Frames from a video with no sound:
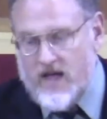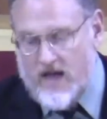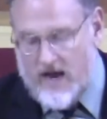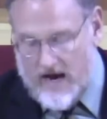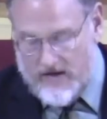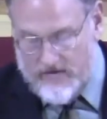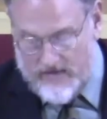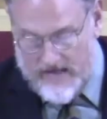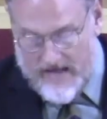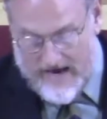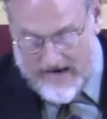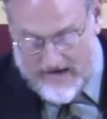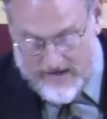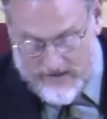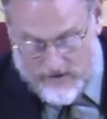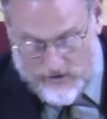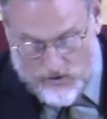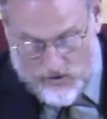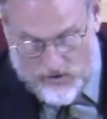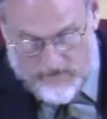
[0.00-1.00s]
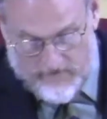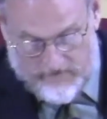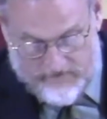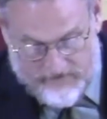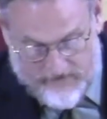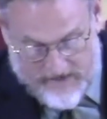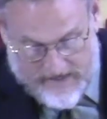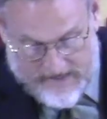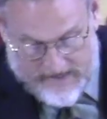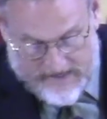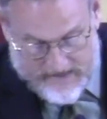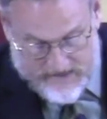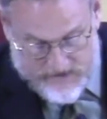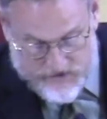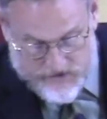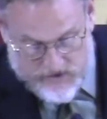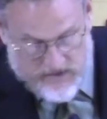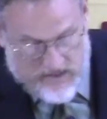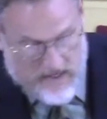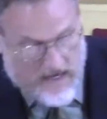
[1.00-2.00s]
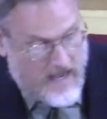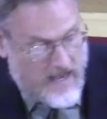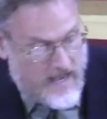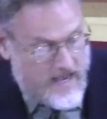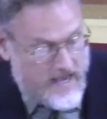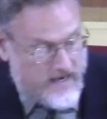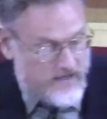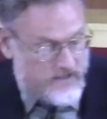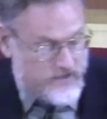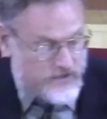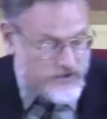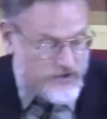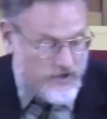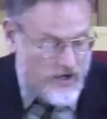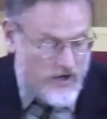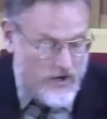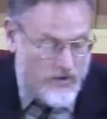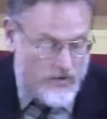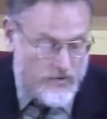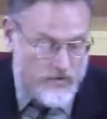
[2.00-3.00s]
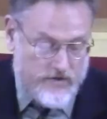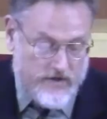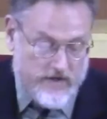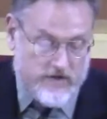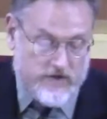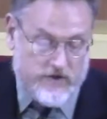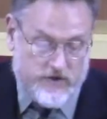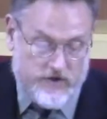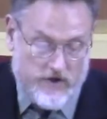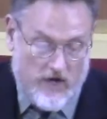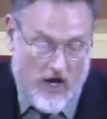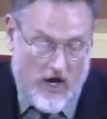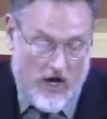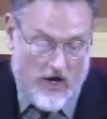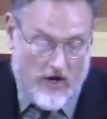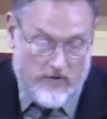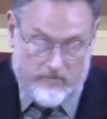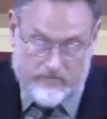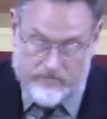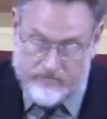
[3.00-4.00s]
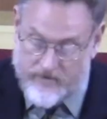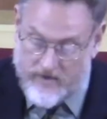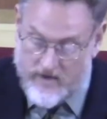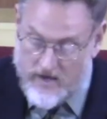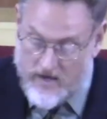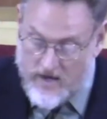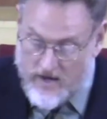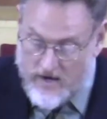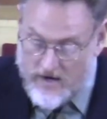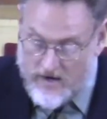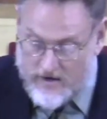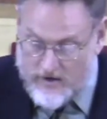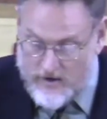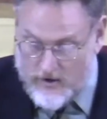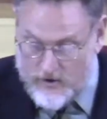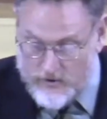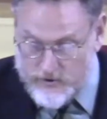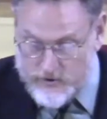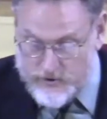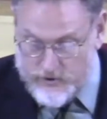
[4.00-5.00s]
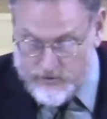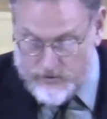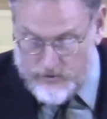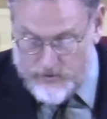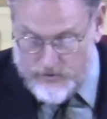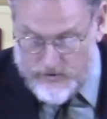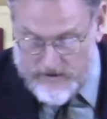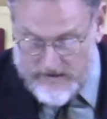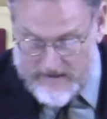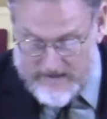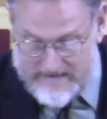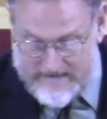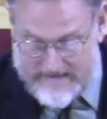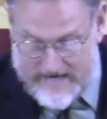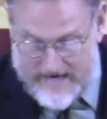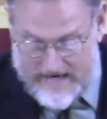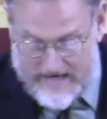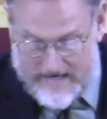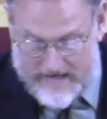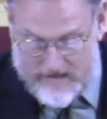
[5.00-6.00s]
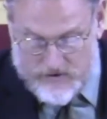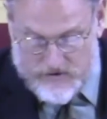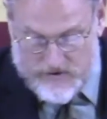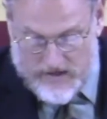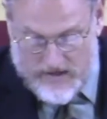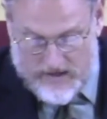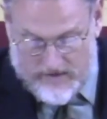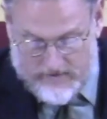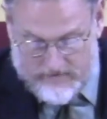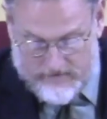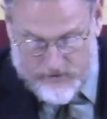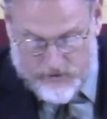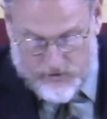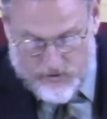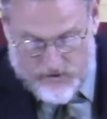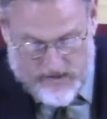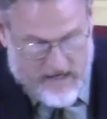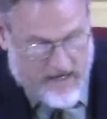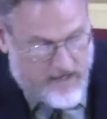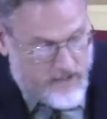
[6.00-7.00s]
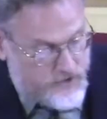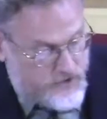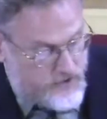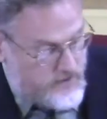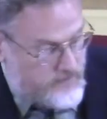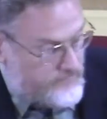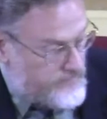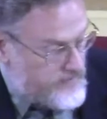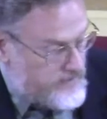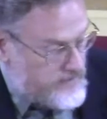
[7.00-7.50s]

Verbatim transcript: and that glorifies God. And so this psalm goes through the days of creation.